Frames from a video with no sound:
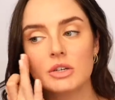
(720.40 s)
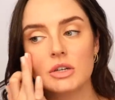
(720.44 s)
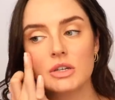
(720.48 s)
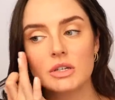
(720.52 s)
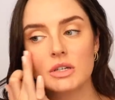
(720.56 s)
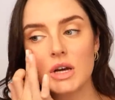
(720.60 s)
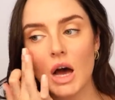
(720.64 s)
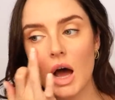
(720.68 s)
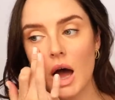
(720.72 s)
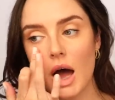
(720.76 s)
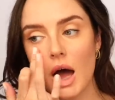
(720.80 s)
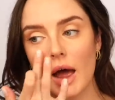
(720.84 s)
to
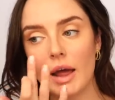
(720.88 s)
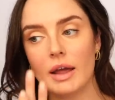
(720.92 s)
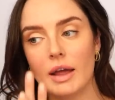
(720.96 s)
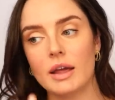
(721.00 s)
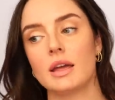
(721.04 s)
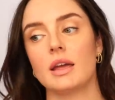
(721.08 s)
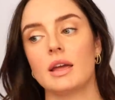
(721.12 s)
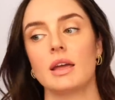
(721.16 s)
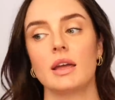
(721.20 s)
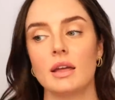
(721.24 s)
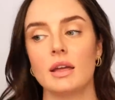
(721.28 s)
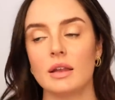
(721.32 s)
tie
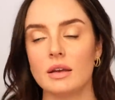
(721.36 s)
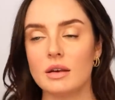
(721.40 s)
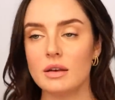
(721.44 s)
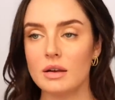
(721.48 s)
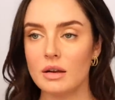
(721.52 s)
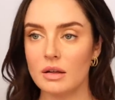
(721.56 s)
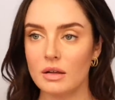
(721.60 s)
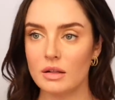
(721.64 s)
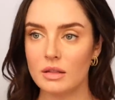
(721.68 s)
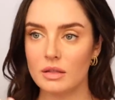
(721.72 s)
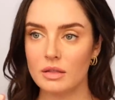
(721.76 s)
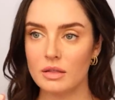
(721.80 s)
in
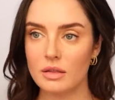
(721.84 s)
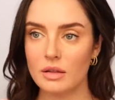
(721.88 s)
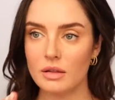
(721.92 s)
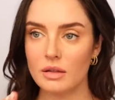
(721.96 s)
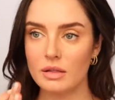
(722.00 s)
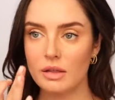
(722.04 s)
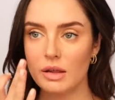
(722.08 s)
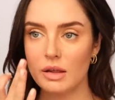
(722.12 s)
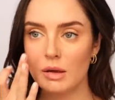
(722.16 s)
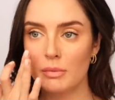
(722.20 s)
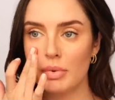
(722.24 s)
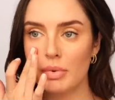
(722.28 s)
the
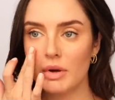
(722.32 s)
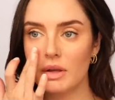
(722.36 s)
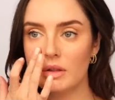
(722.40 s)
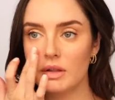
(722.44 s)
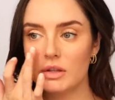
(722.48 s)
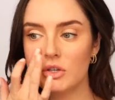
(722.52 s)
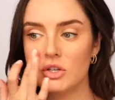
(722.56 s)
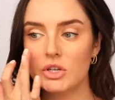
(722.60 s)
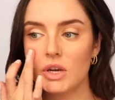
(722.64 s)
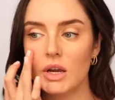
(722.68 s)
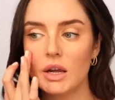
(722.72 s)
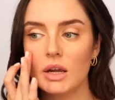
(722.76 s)
lip and
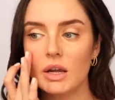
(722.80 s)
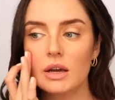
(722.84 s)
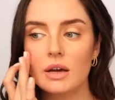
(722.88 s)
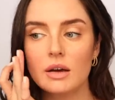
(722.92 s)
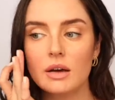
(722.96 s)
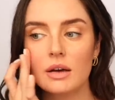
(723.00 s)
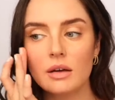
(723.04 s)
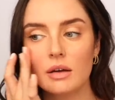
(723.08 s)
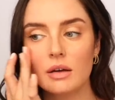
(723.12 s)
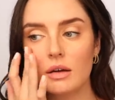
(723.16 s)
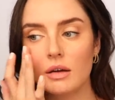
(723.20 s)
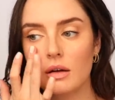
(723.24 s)
the cheek.
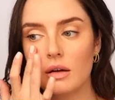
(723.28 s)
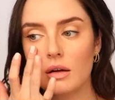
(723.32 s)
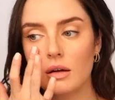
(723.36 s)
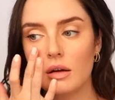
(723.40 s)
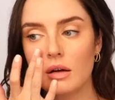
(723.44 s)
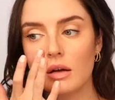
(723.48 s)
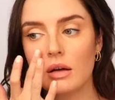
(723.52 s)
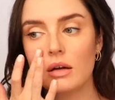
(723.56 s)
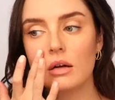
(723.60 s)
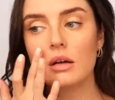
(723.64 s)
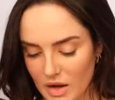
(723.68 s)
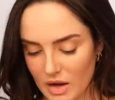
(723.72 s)

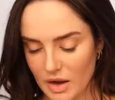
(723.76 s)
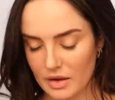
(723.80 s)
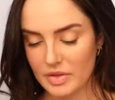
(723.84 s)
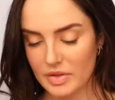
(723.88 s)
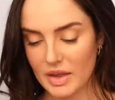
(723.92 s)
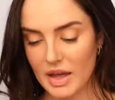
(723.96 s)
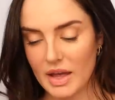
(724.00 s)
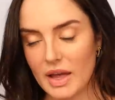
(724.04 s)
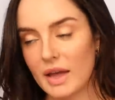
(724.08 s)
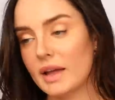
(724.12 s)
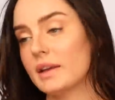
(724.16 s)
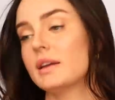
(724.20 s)
And
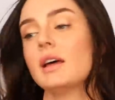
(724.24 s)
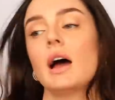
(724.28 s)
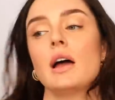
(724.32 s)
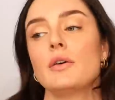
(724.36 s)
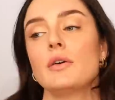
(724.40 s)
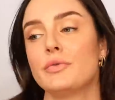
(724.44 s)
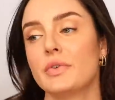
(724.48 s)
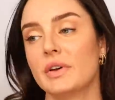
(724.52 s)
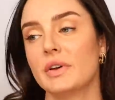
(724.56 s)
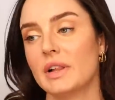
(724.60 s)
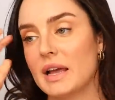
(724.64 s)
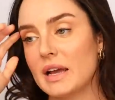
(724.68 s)
then I
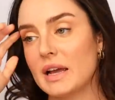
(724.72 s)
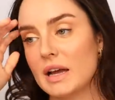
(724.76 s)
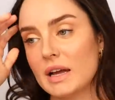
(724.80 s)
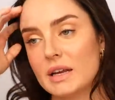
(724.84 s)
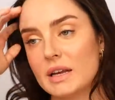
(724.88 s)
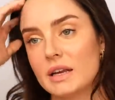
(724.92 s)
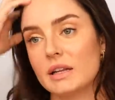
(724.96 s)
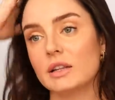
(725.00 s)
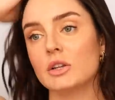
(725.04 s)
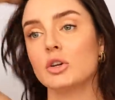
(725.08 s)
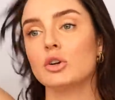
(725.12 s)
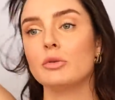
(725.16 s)
feel like I
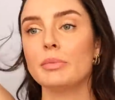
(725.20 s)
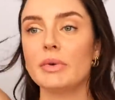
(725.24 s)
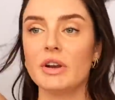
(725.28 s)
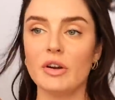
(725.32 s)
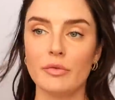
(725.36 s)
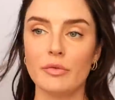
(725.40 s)
need a little bit